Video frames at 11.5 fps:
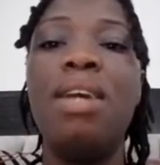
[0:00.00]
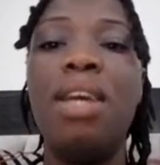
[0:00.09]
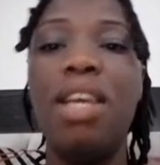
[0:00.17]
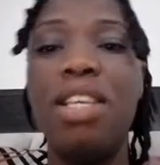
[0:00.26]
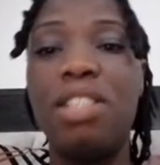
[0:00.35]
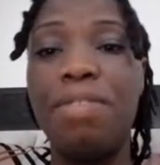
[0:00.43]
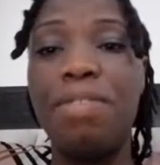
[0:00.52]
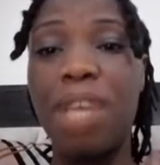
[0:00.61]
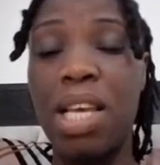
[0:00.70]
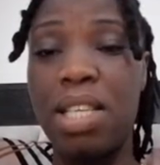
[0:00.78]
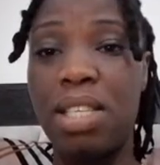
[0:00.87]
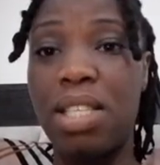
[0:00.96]
In severe
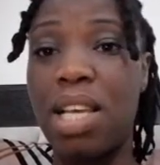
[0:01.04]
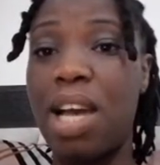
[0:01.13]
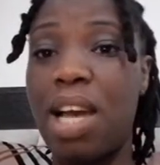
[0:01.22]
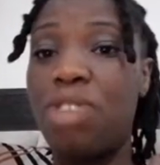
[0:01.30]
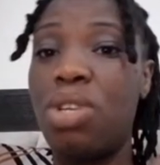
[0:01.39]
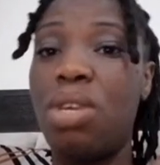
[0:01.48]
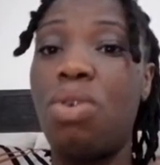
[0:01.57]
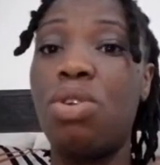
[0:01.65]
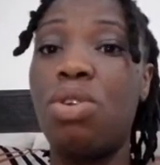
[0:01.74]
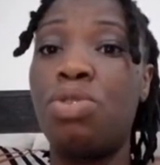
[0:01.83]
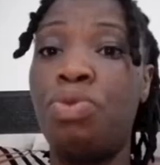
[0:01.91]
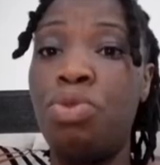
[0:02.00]
cases, they can actually
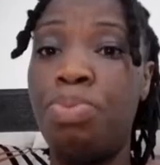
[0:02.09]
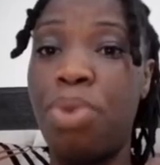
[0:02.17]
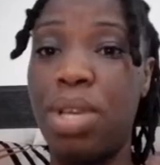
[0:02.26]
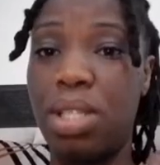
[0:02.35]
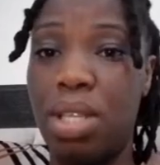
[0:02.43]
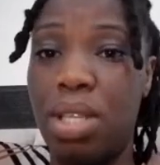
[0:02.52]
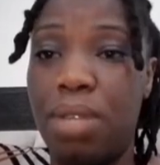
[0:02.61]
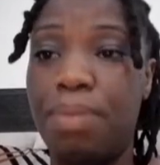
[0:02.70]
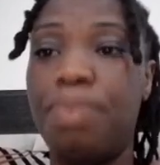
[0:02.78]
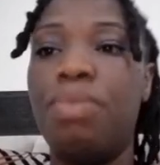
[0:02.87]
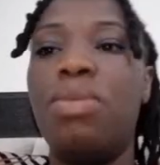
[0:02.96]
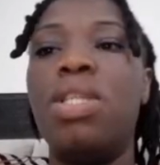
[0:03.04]
cause food poisoning.
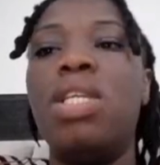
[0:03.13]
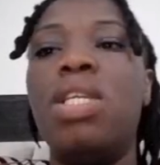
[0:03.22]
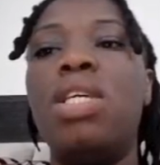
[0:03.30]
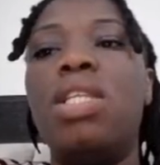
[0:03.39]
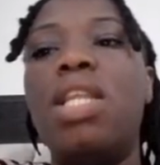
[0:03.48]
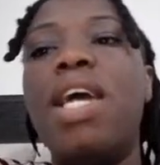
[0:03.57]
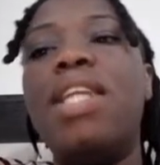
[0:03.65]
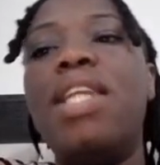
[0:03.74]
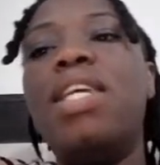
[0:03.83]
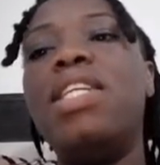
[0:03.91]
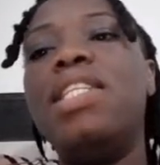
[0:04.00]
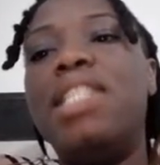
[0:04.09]
Then
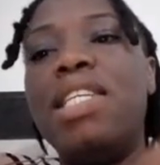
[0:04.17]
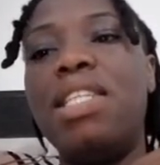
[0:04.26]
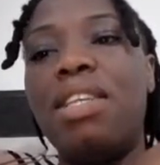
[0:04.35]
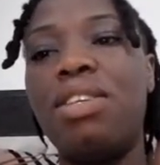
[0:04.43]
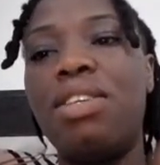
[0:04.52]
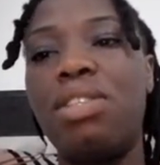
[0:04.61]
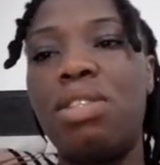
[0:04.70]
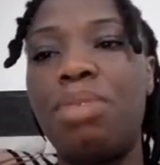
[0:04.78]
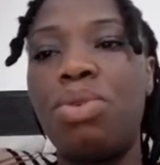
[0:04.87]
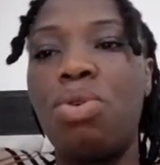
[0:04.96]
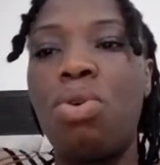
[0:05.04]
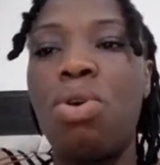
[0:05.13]
D,
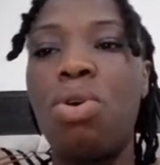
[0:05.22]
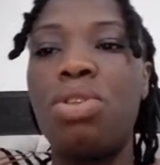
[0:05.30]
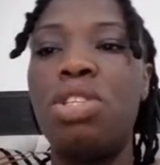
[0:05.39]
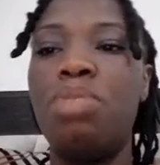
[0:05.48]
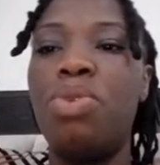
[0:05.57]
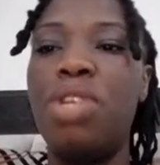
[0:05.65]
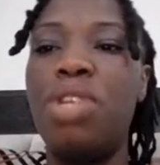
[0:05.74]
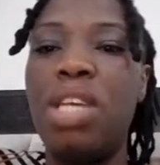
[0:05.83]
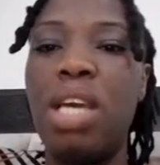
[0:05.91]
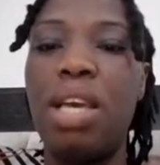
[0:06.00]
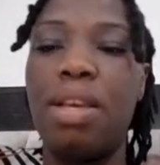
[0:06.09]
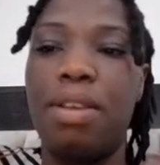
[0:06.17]
Streptococcus
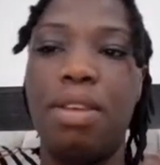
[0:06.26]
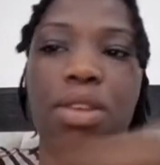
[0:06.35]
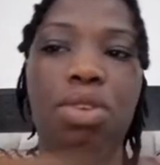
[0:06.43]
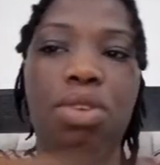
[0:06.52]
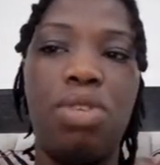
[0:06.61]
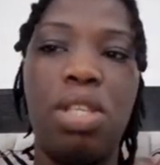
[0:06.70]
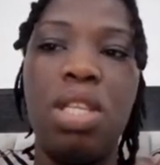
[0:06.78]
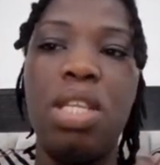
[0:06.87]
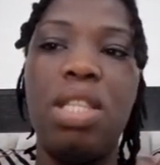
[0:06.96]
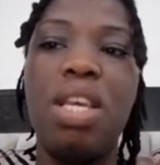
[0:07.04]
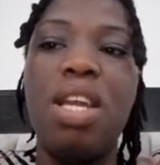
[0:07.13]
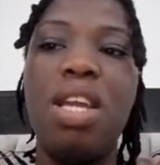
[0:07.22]
pneumoniae. You've seen it
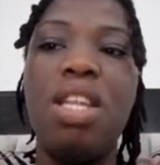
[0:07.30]
there,